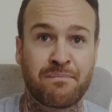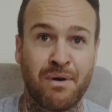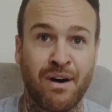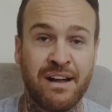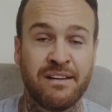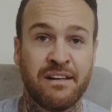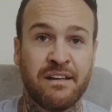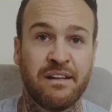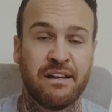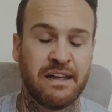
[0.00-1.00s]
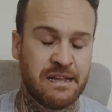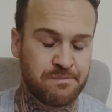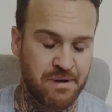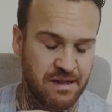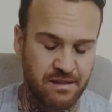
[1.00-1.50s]
mind has
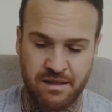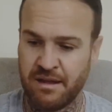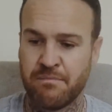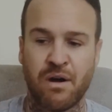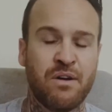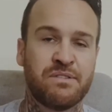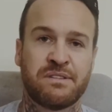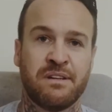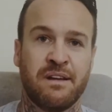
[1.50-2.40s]
been the most